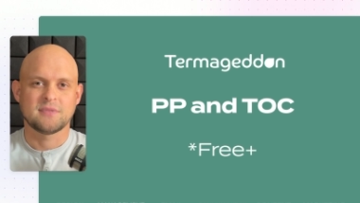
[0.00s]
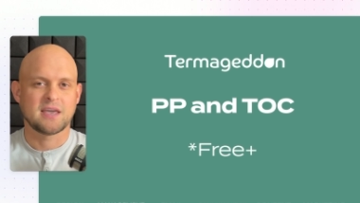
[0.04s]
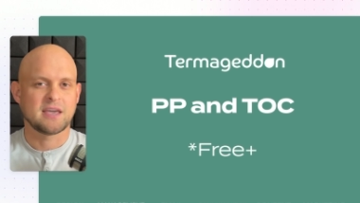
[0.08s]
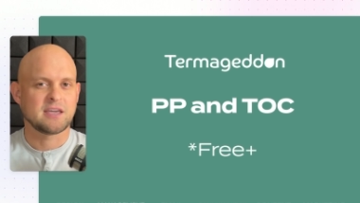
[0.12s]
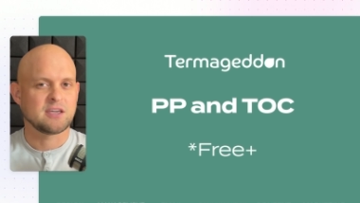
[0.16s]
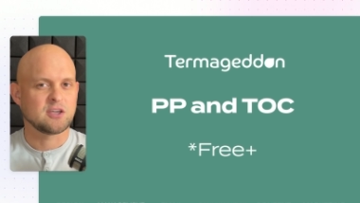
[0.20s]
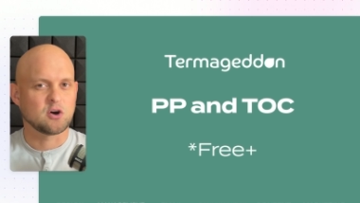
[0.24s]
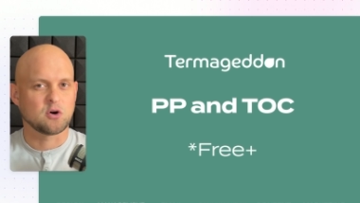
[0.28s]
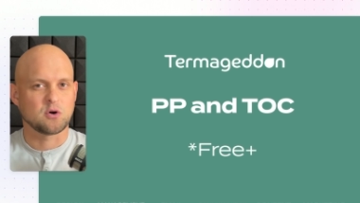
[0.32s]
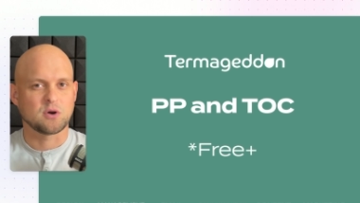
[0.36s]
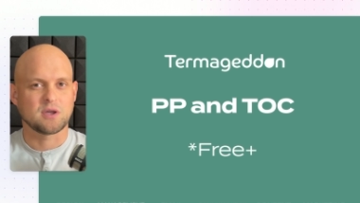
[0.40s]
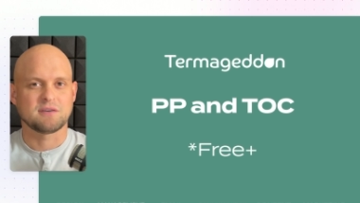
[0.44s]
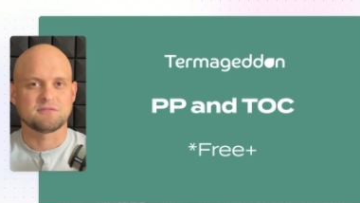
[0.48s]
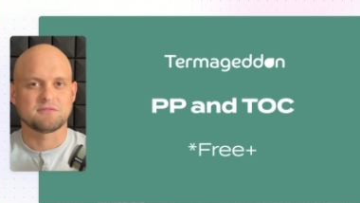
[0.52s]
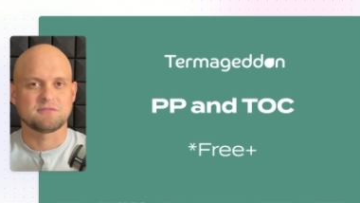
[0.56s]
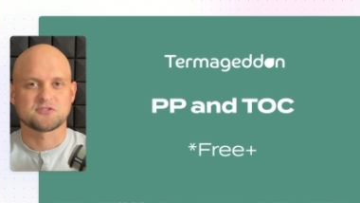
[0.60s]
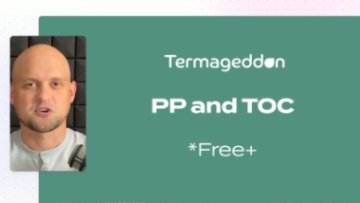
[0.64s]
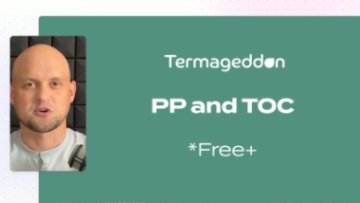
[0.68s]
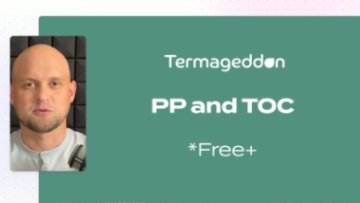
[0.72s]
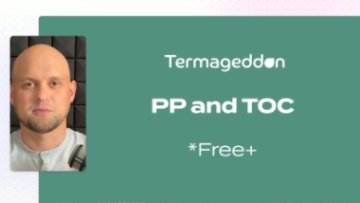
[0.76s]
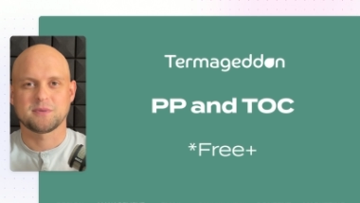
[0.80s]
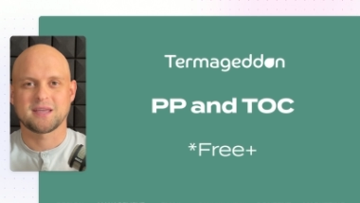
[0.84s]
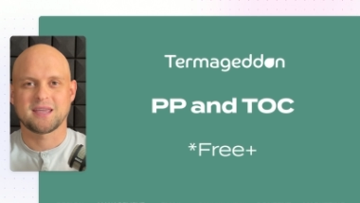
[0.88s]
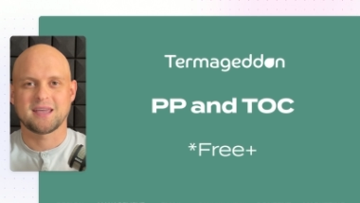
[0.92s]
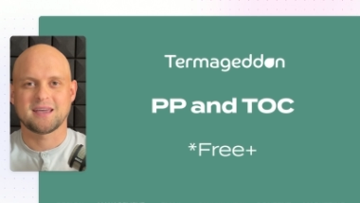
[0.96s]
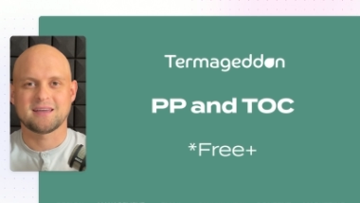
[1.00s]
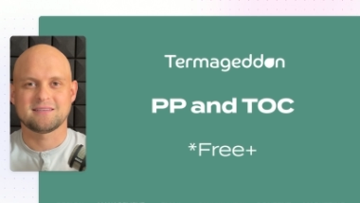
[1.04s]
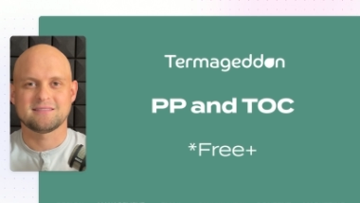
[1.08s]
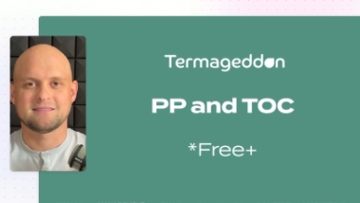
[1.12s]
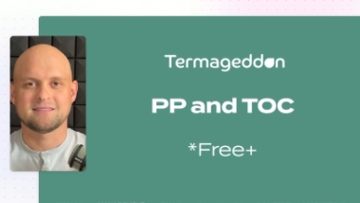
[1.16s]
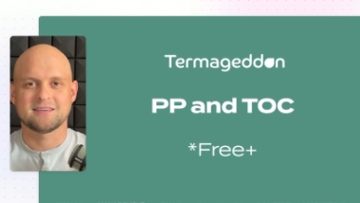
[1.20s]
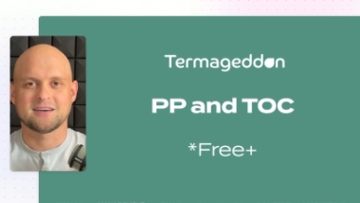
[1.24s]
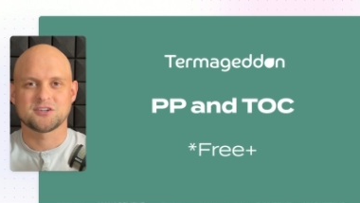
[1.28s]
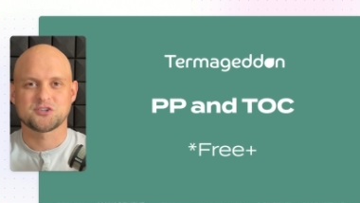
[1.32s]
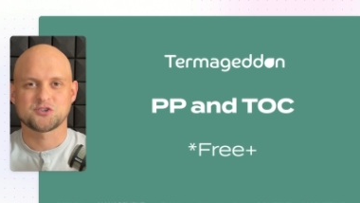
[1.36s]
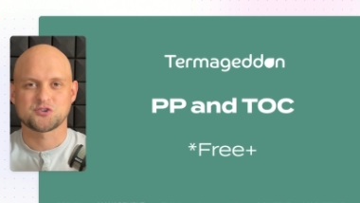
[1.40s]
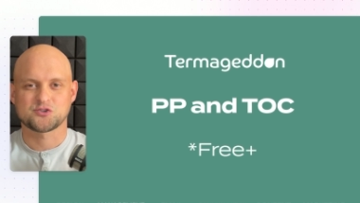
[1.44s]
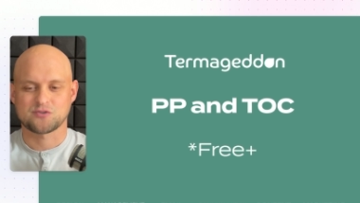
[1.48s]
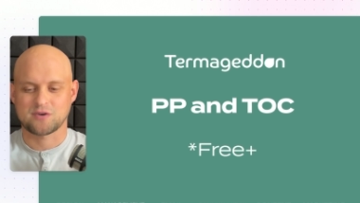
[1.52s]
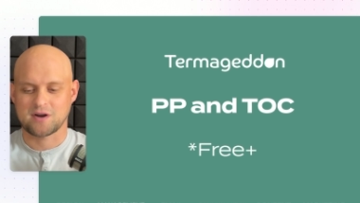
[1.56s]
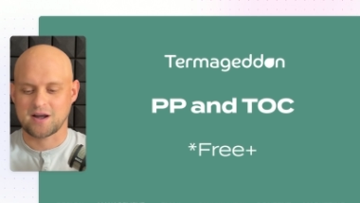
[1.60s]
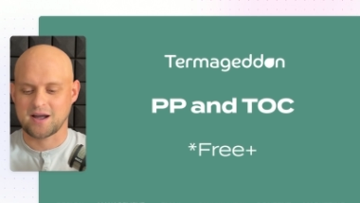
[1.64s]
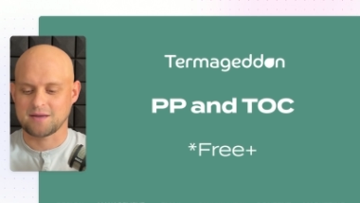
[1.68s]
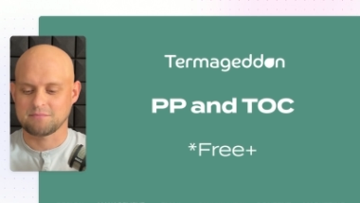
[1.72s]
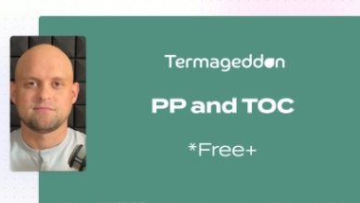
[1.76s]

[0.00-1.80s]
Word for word: and go give Termageddon a try.